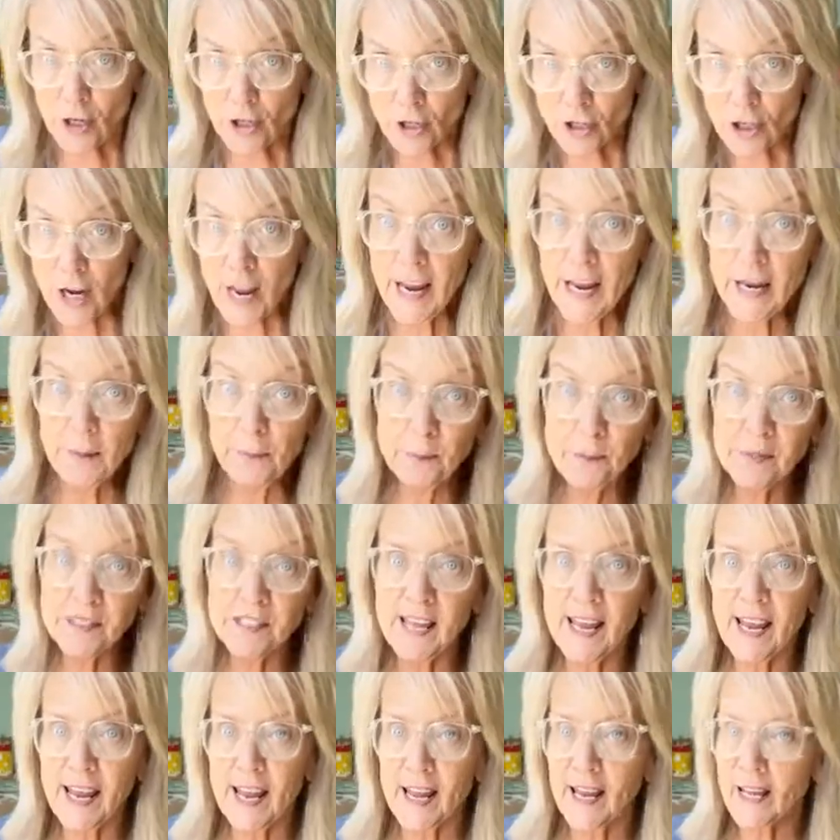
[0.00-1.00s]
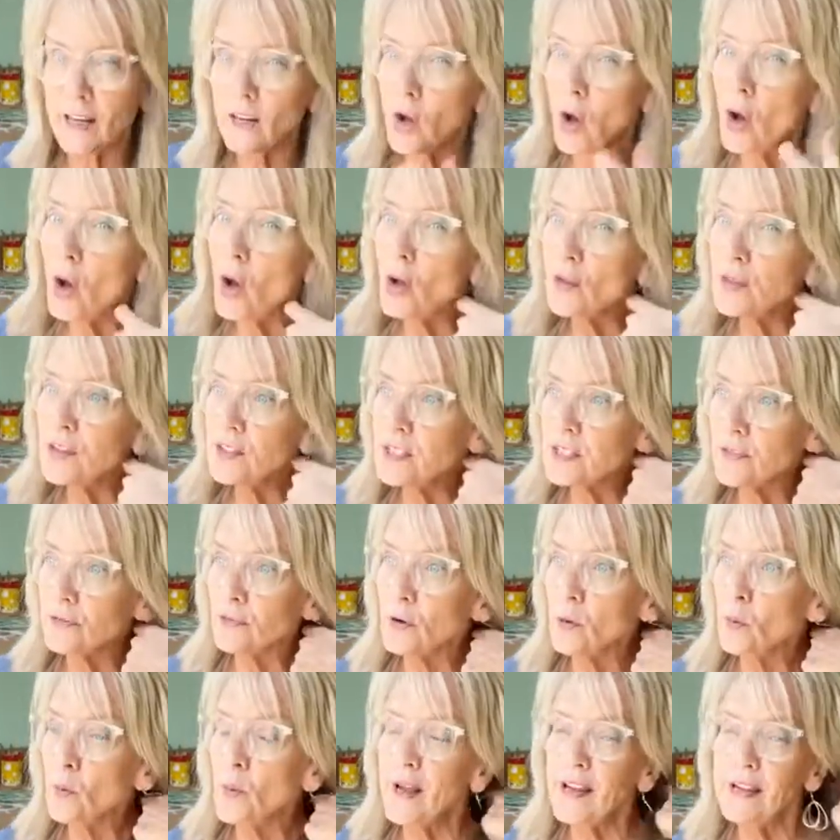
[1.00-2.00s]
shapes and all the
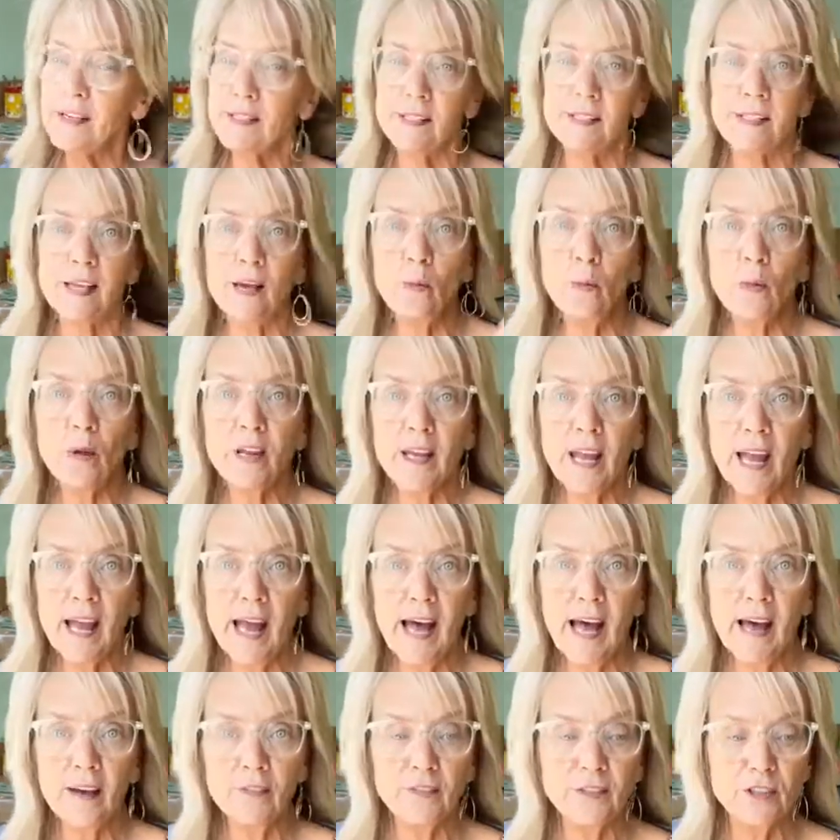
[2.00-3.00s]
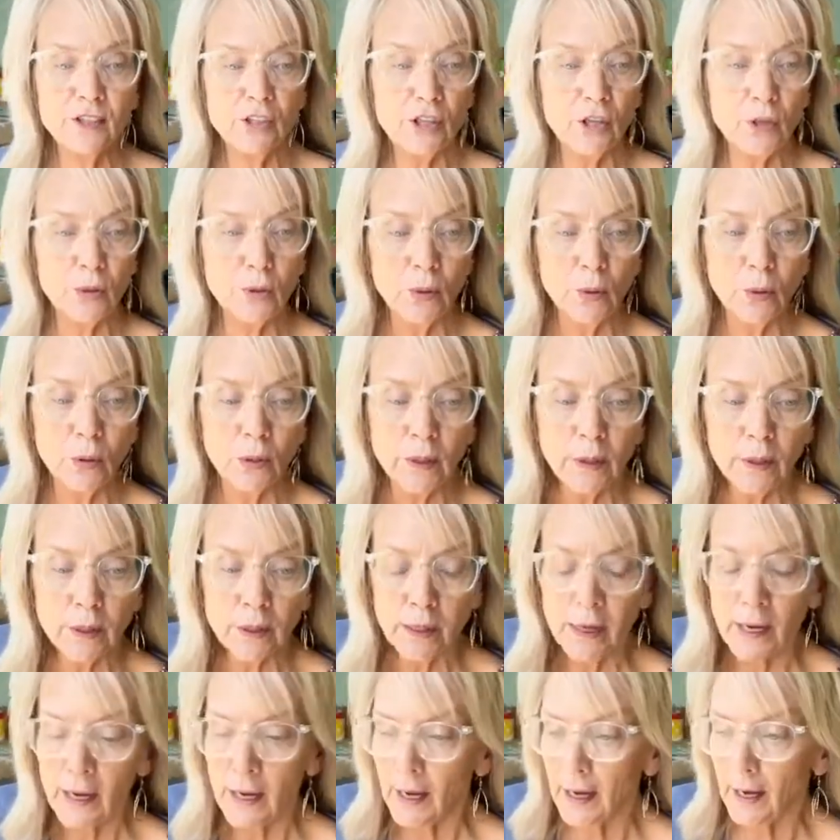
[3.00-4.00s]
different ways that we have to
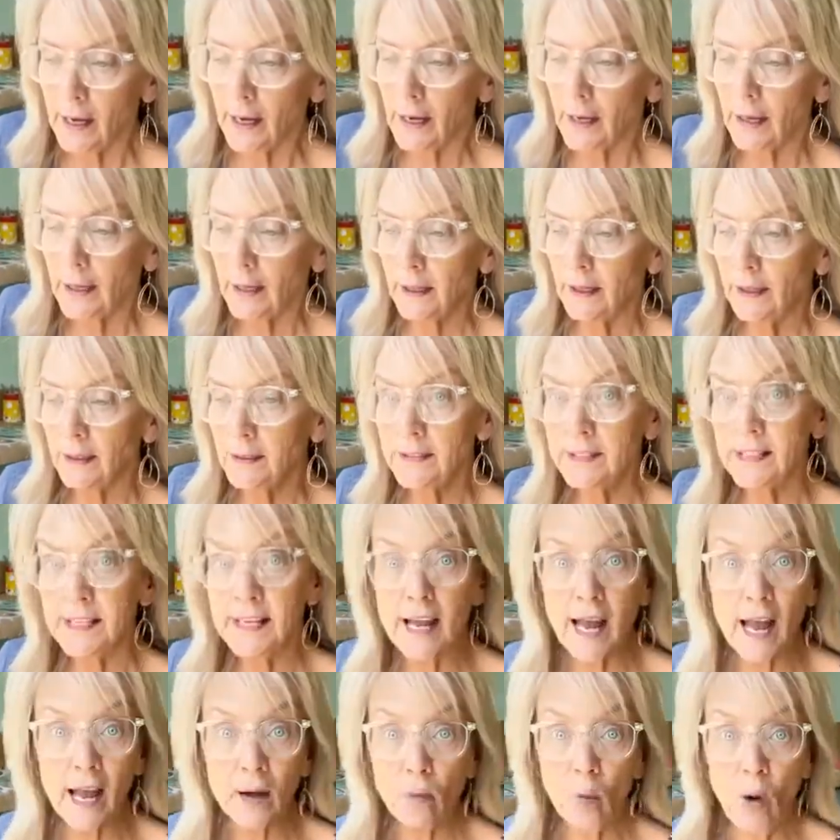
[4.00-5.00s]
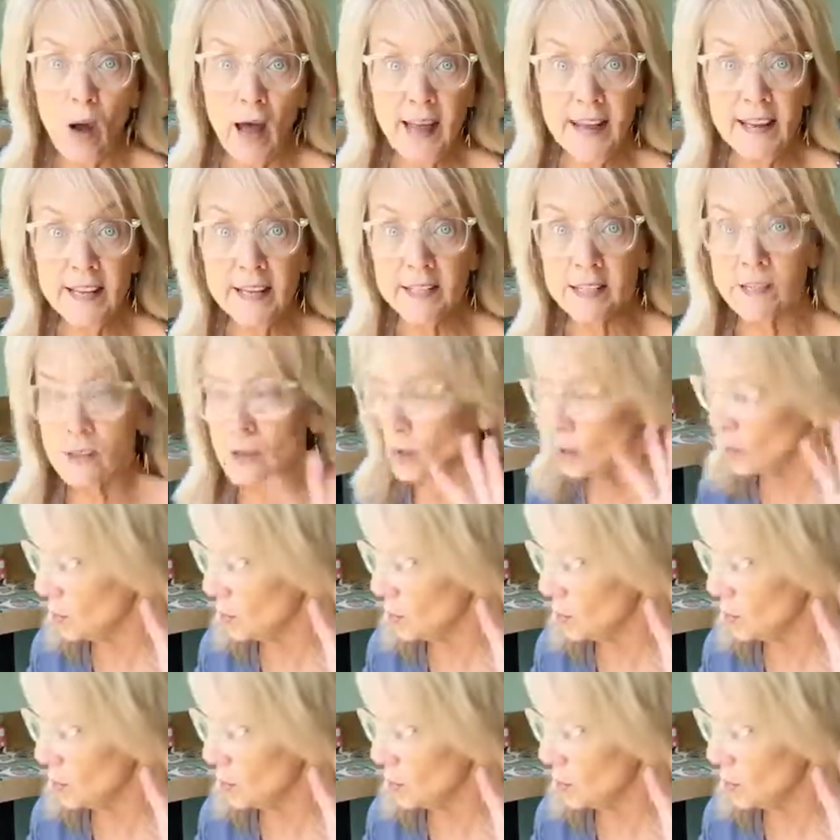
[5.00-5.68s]
DIY it